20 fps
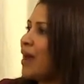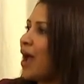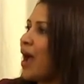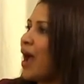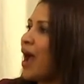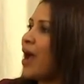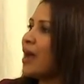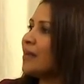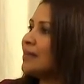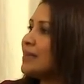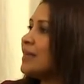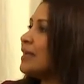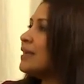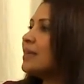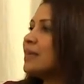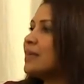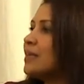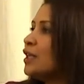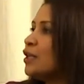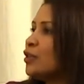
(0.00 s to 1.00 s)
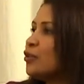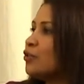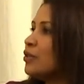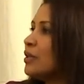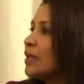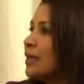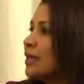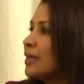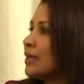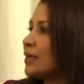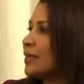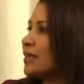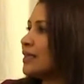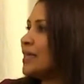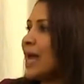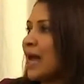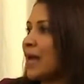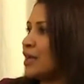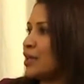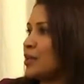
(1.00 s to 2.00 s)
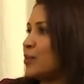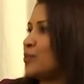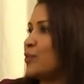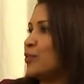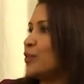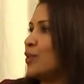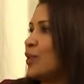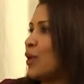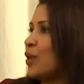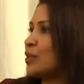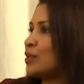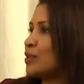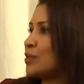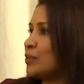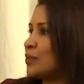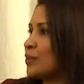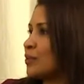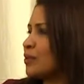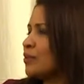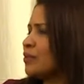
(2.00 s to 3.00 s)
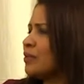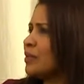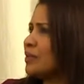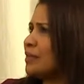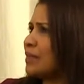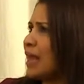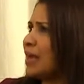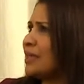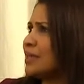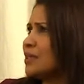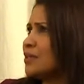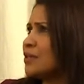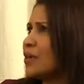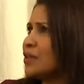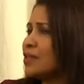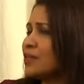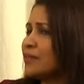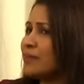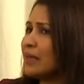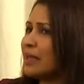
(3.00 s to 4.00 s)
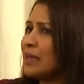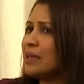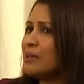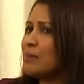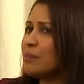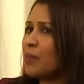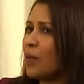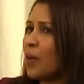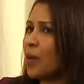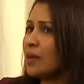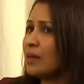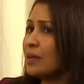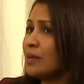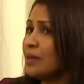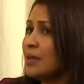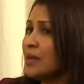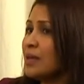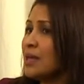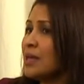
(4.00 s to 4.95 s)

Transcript: are taken into the talent pool also. So that is also very important.